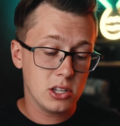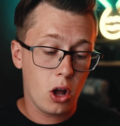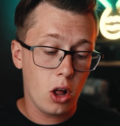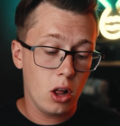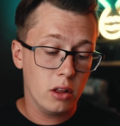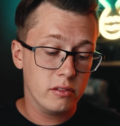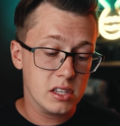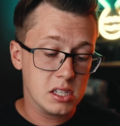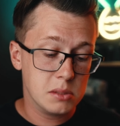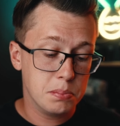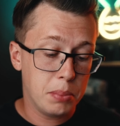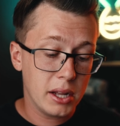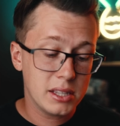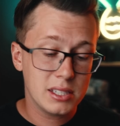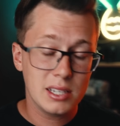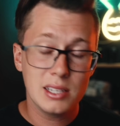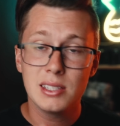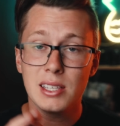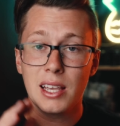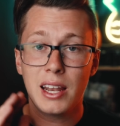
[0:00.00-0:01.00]
all these
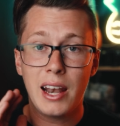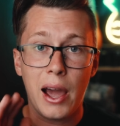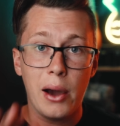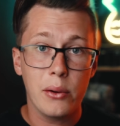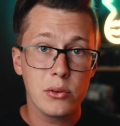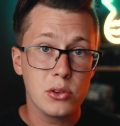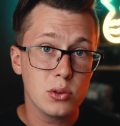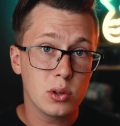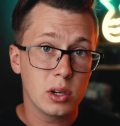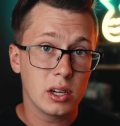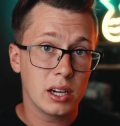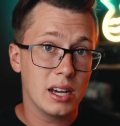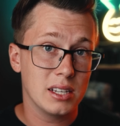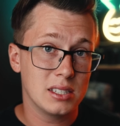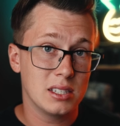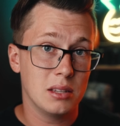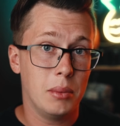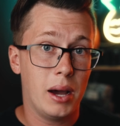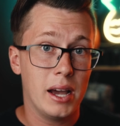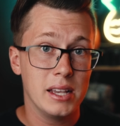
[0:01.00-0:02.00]
buttons and how you can
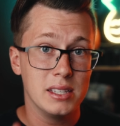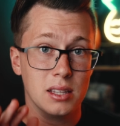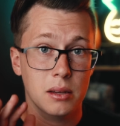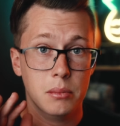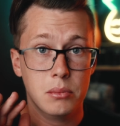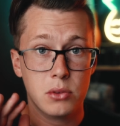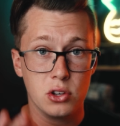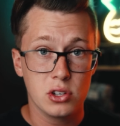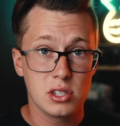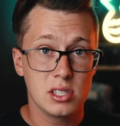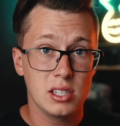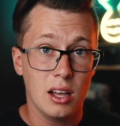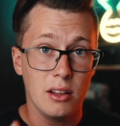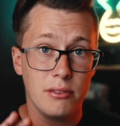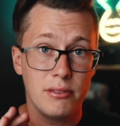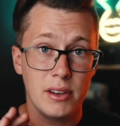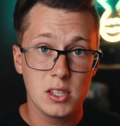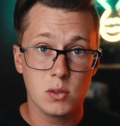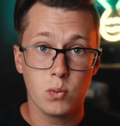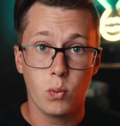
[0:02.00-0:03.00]
customize them
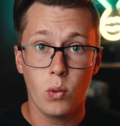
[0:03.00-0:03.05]
yourself as